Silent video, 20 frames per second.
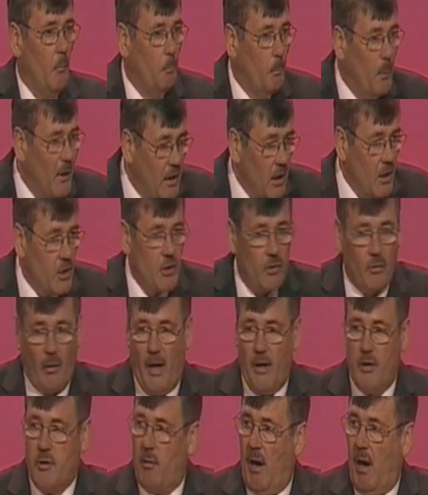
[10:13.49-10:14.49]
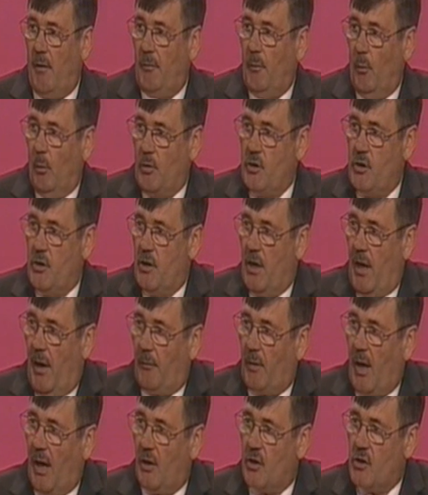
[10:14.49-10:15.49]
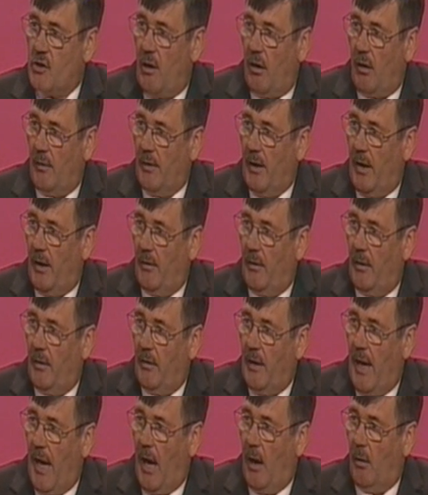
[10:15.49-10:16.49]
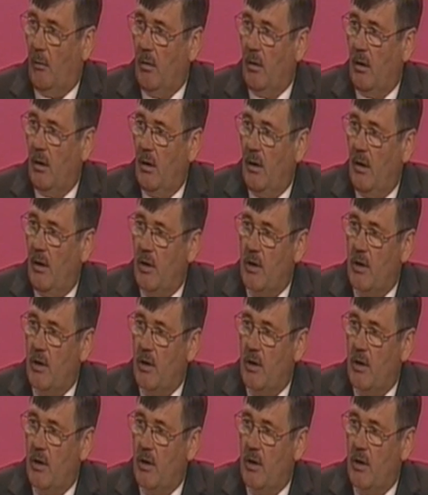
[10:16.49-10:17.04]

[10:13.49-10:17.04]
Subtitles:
The biggest threat to our forces in Afghanistan now